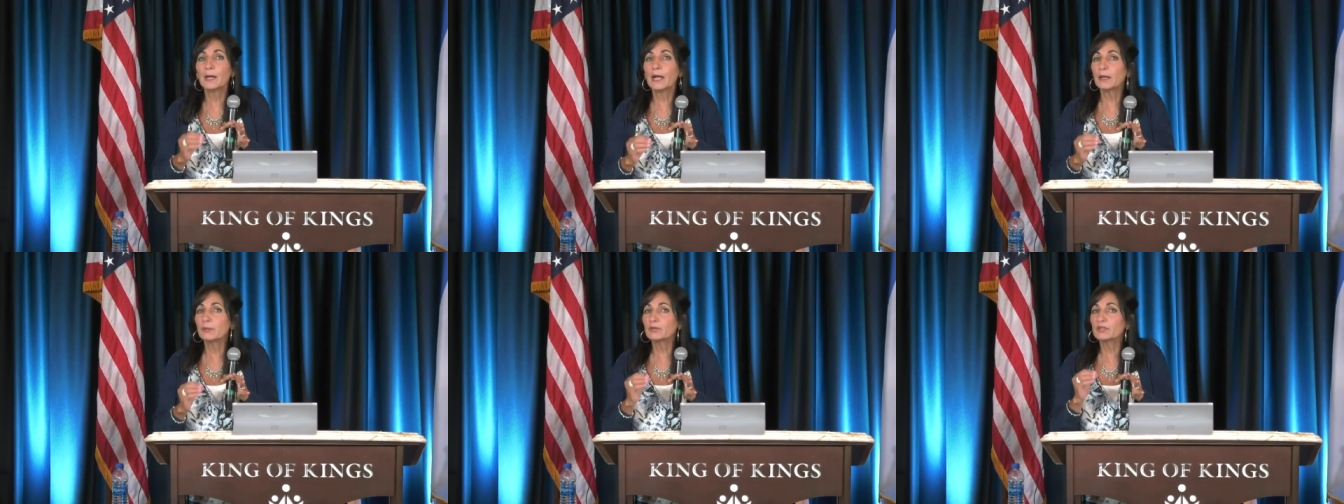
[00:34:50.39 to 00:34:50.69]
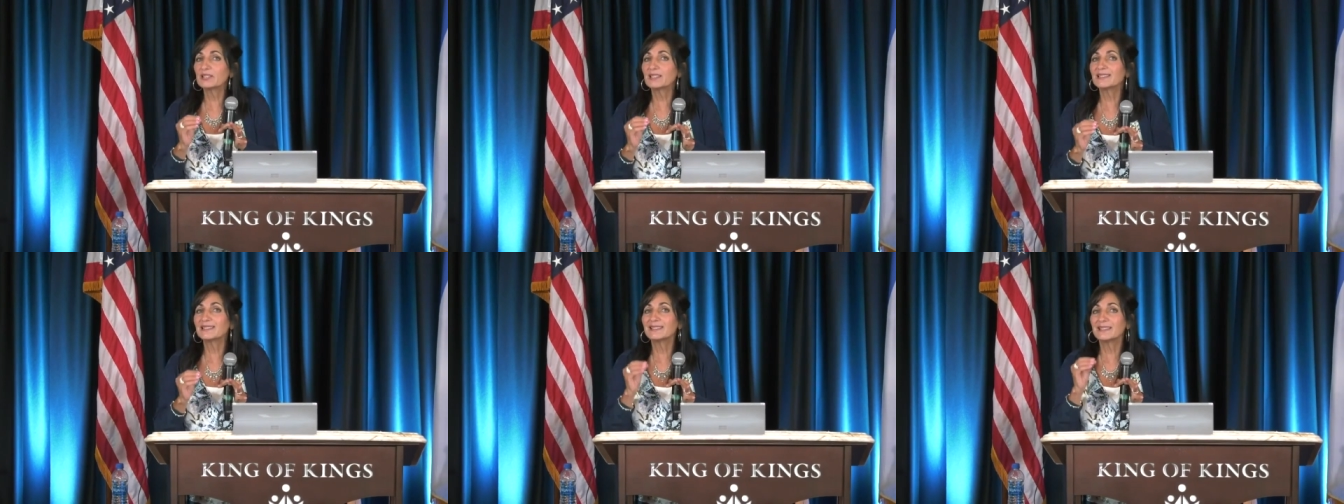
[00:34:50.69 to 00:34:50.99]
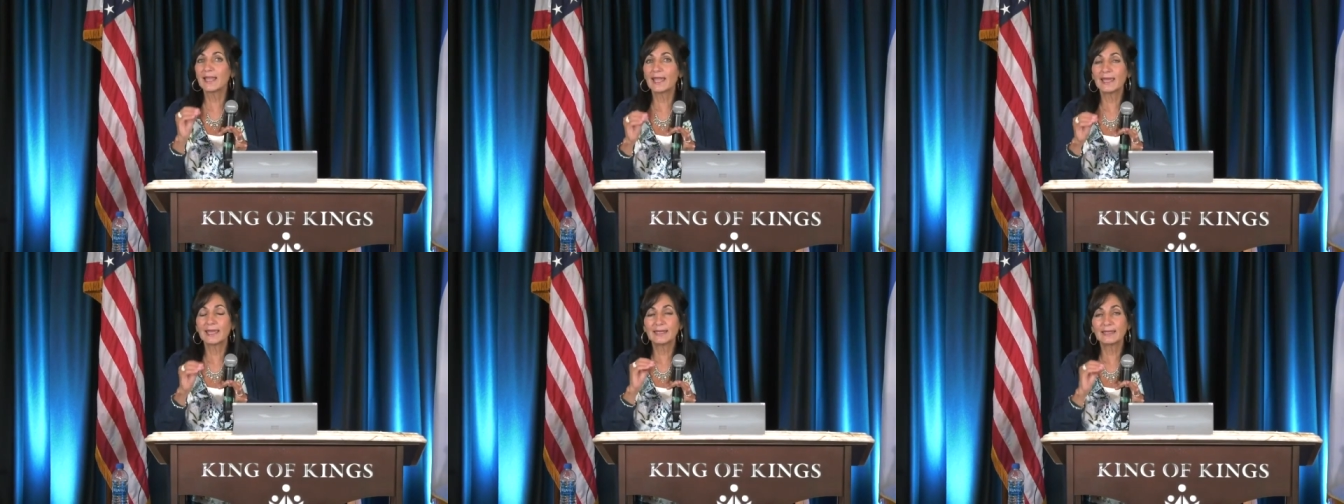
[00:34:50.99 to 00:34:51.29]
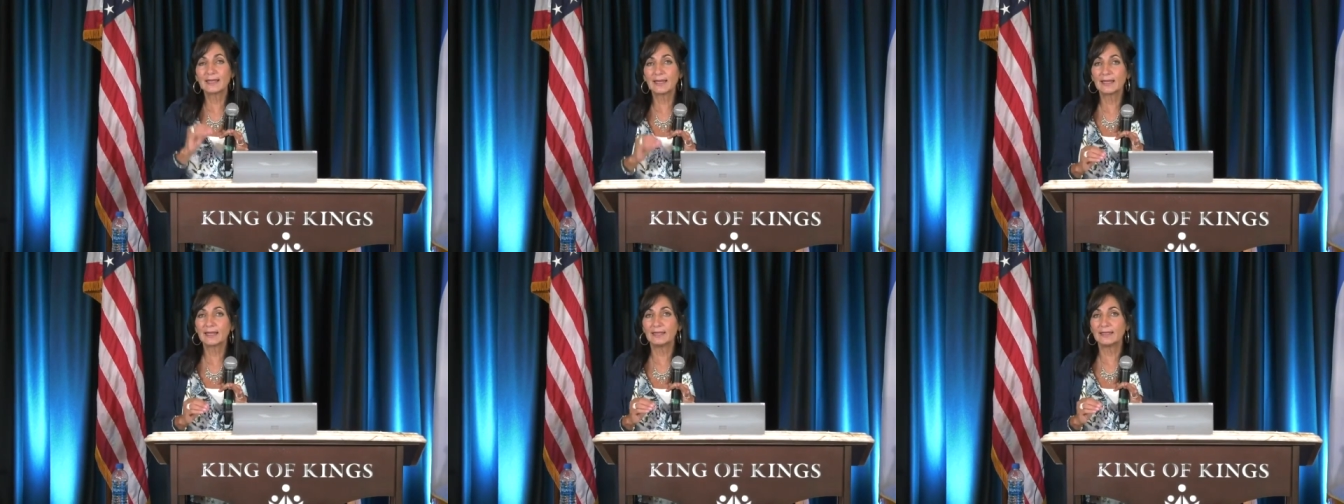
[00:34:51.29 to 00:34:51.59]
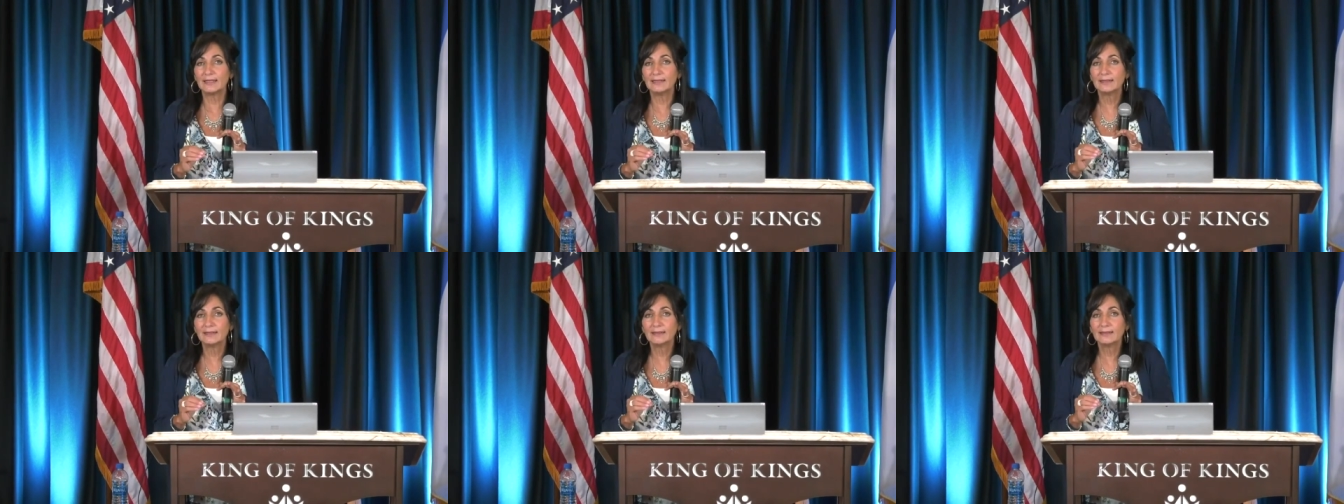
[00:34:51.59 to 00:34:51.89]
The Bible says day and
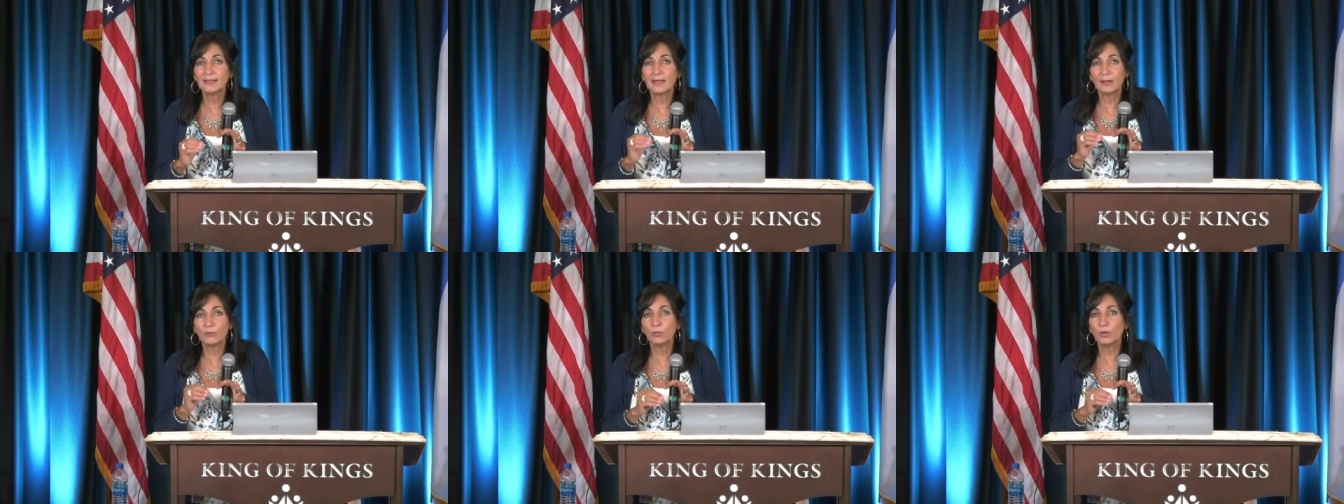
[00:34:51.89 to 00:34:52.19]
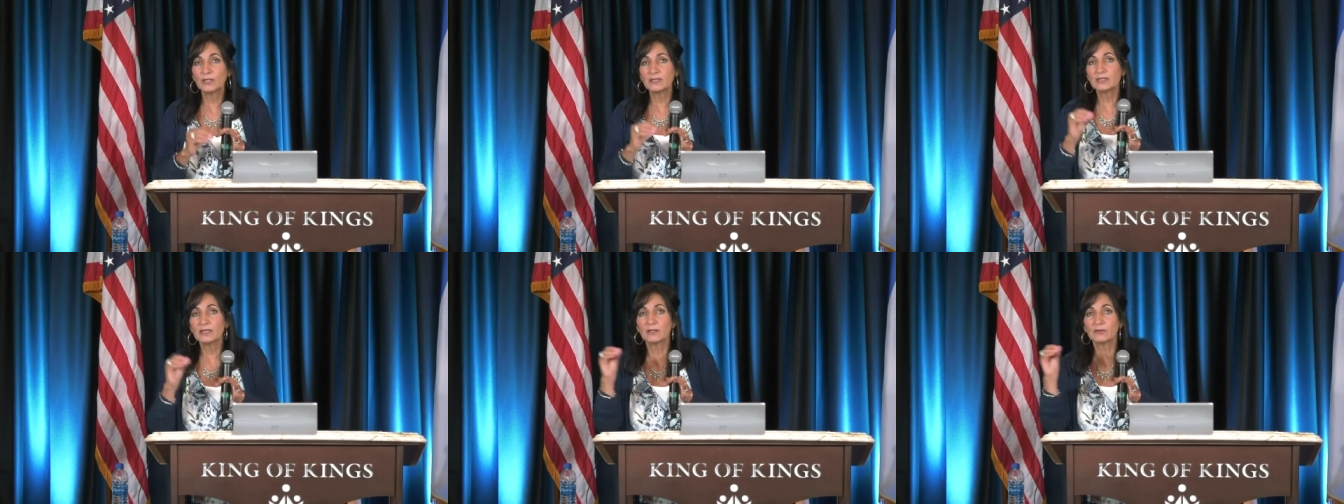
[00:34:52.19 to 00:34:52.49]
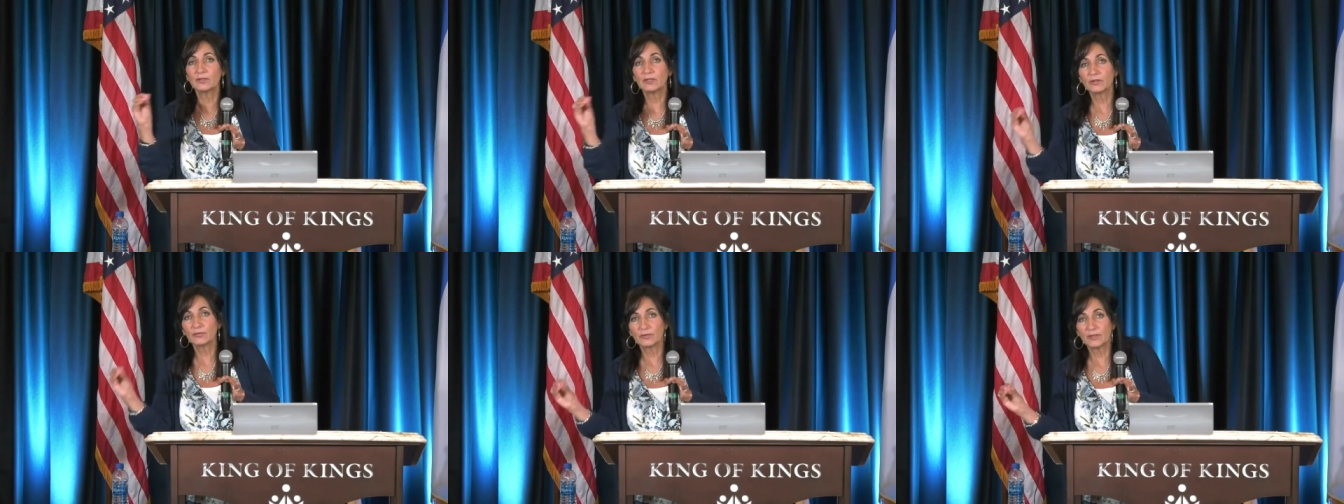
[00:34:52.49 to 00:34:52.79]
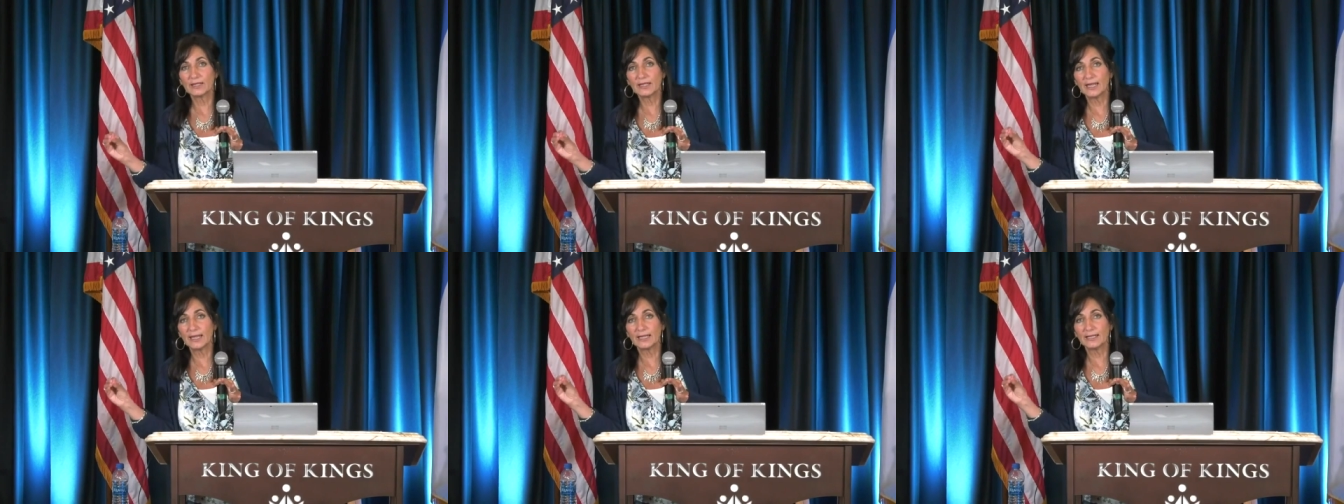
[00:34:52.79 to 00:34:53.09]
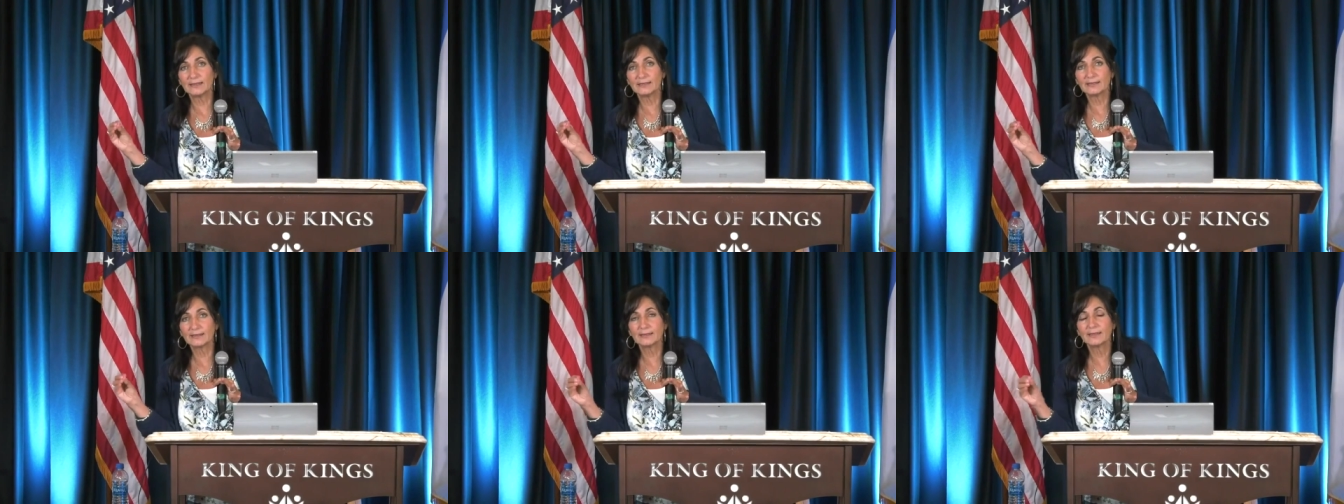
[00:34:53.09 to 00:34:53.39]
night, not once every
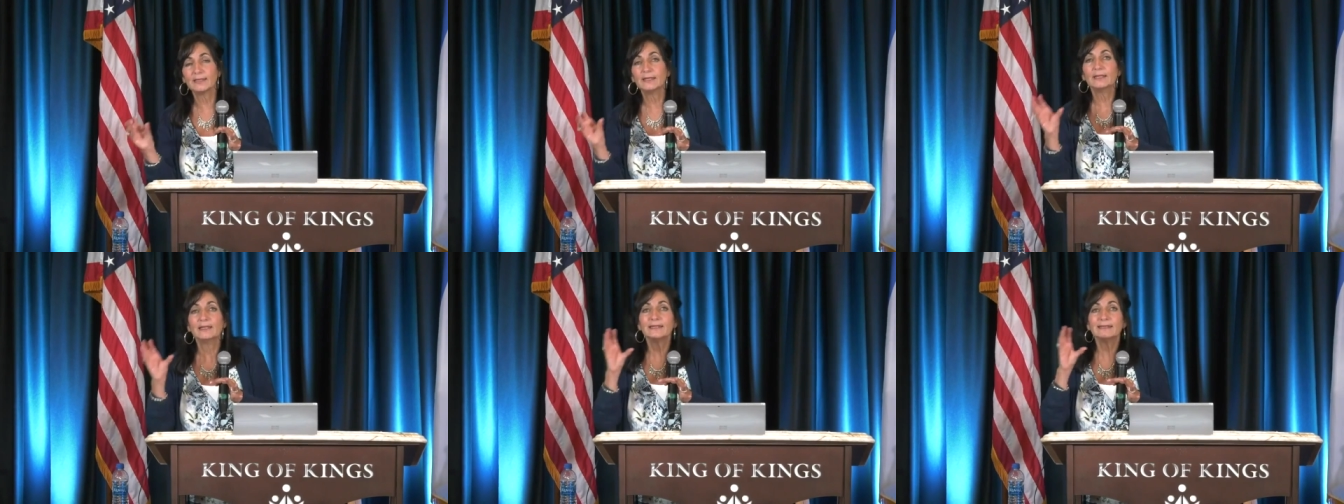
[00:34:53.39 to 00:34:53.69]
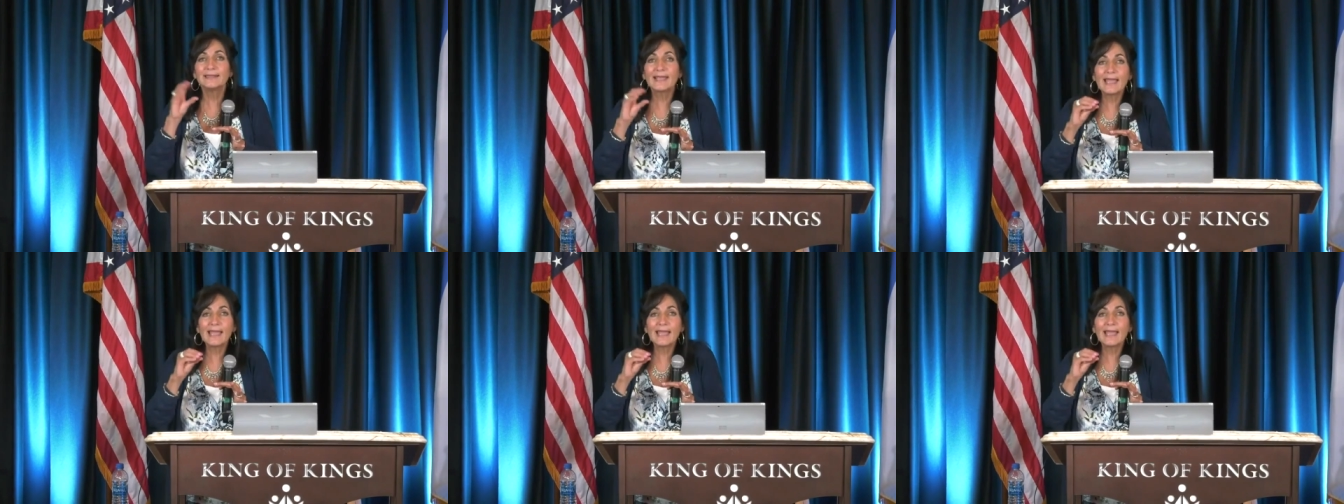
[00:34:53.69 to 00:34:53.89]
3 days.